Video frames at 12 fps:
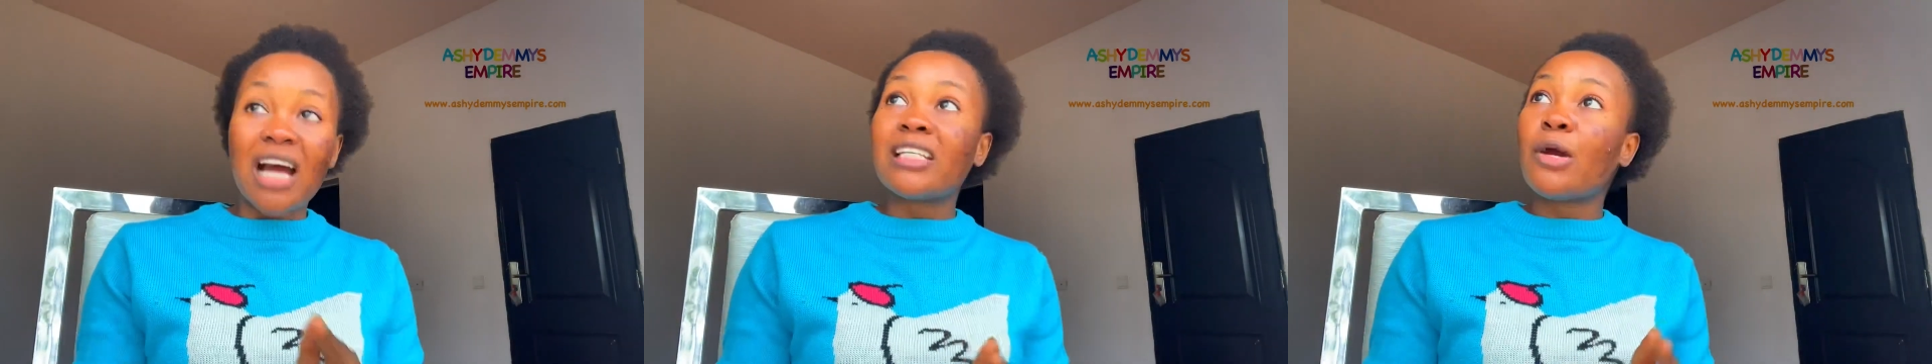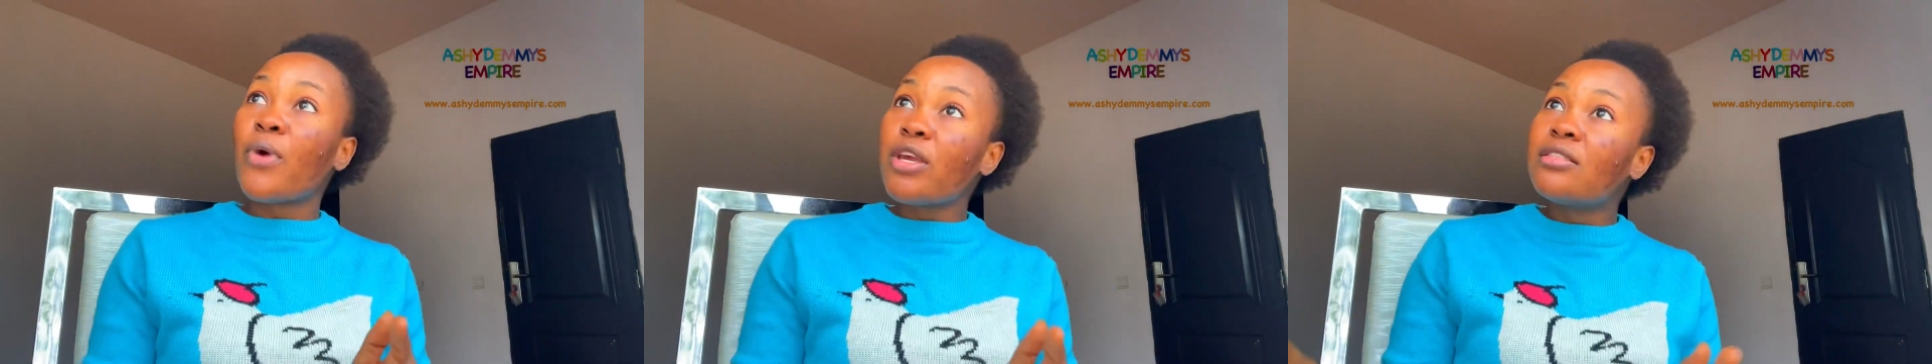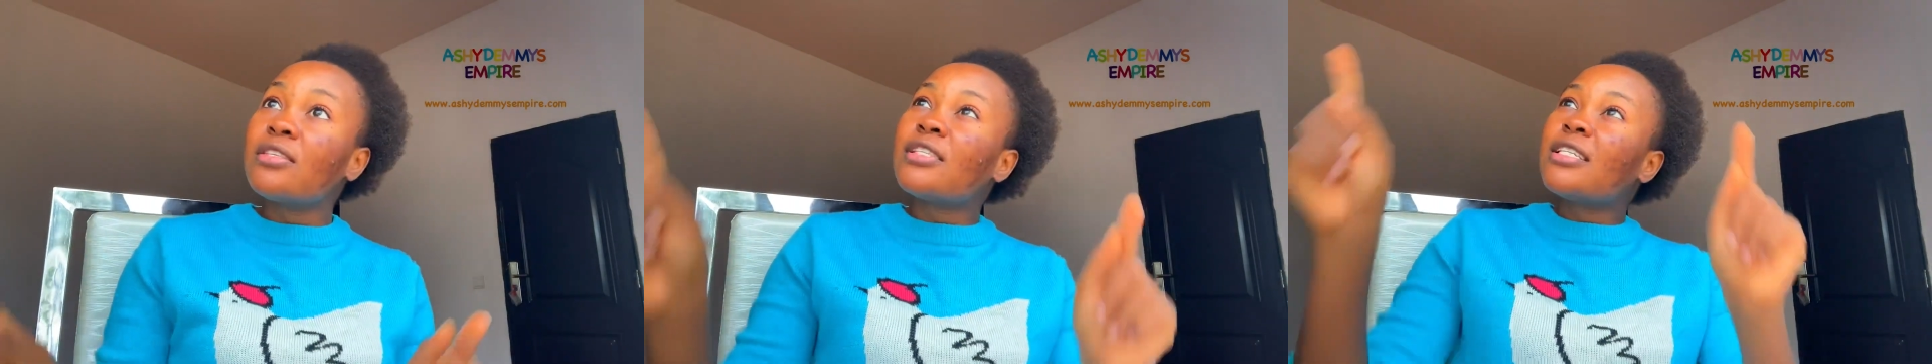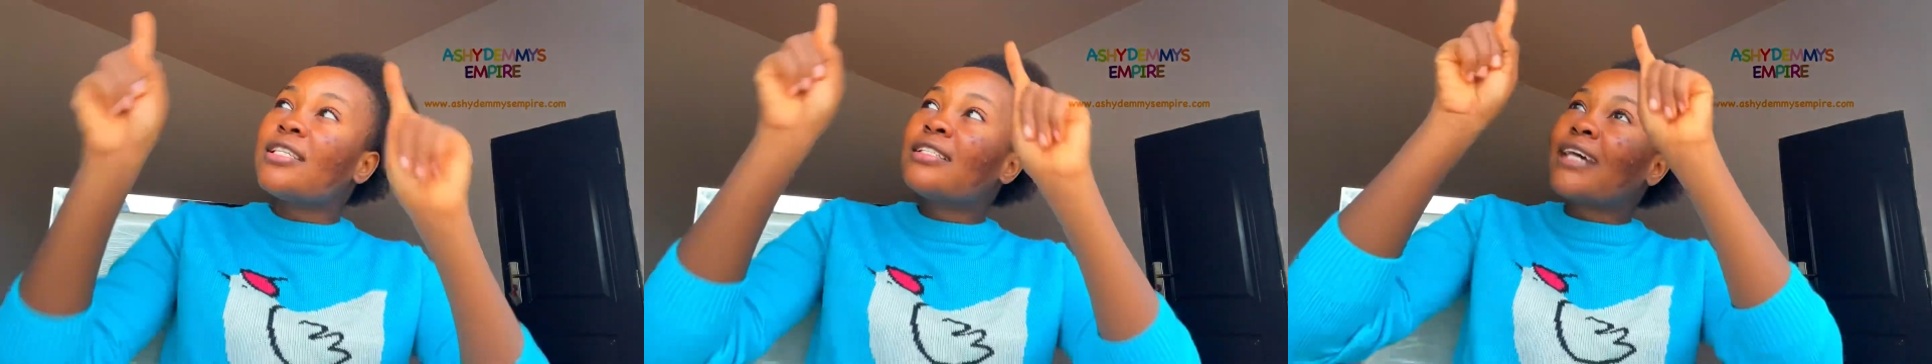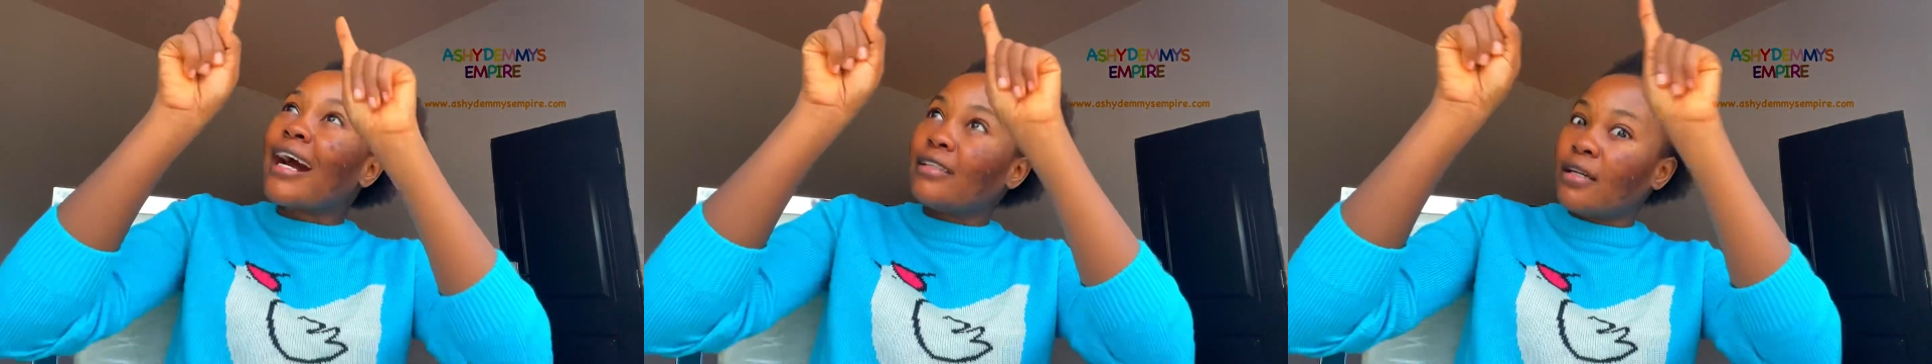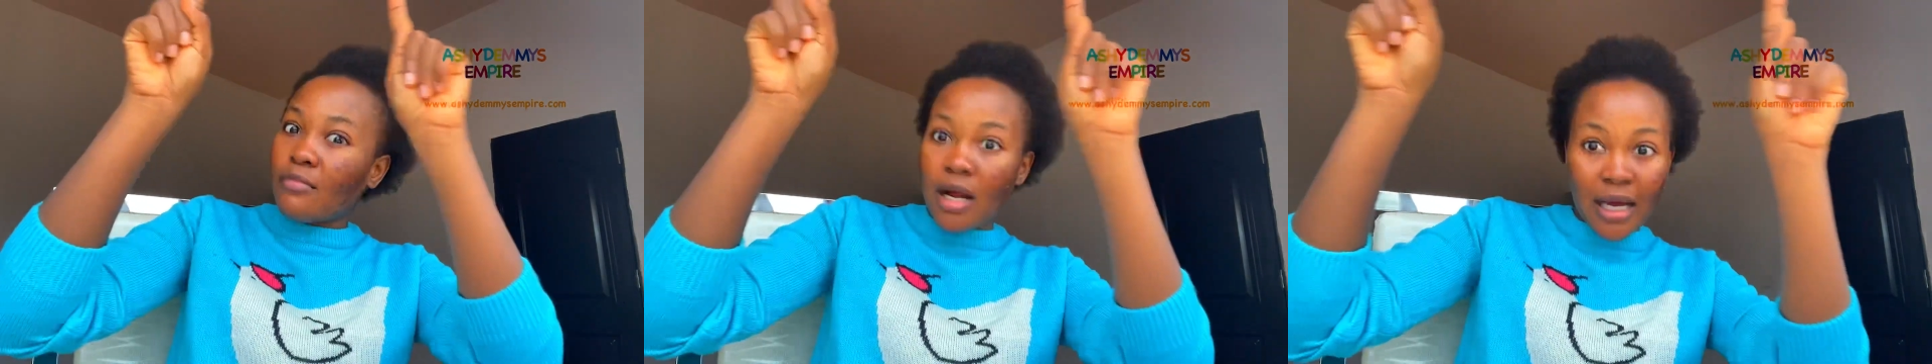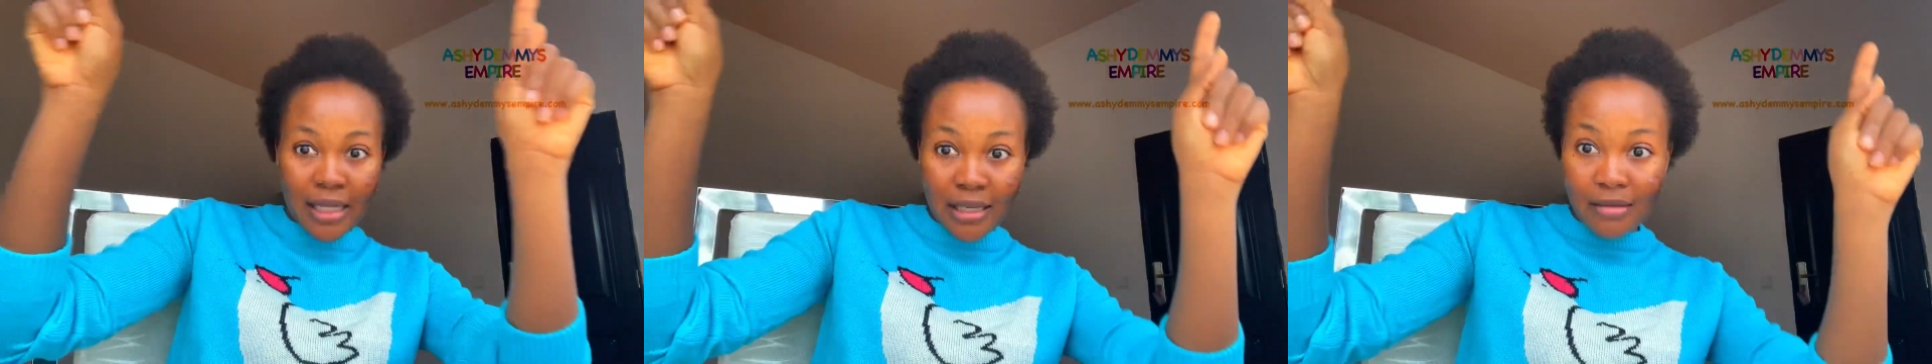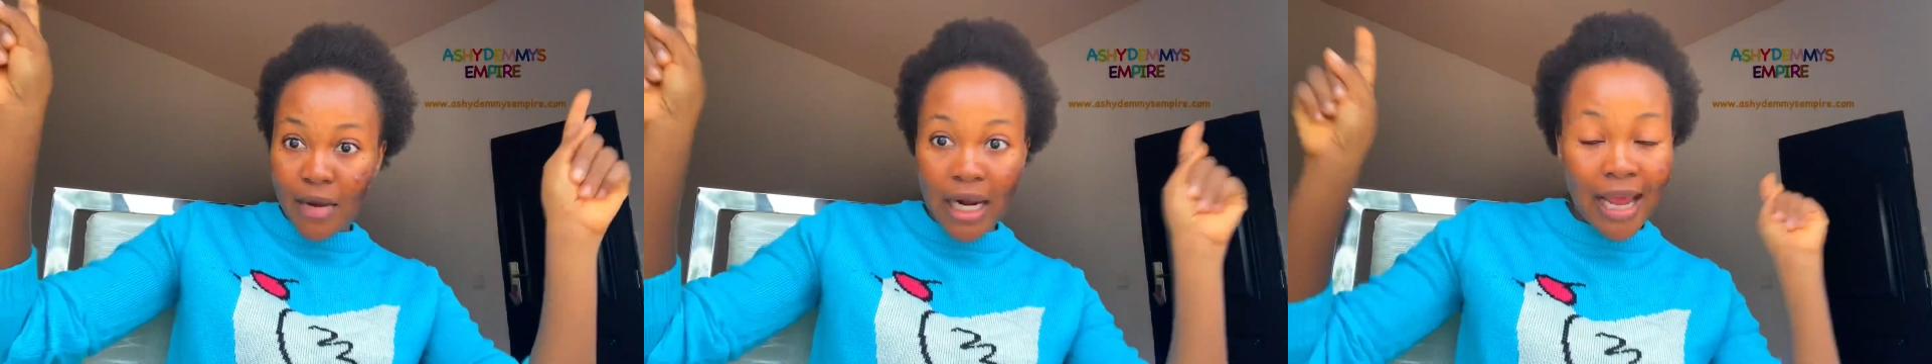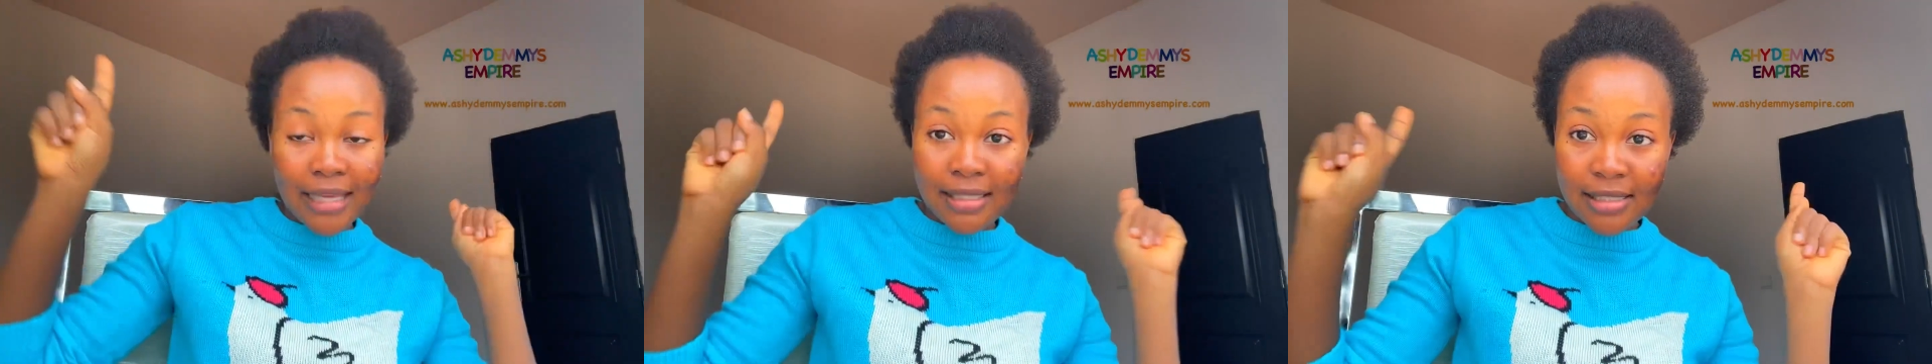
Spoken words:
and then when you see it gadagba like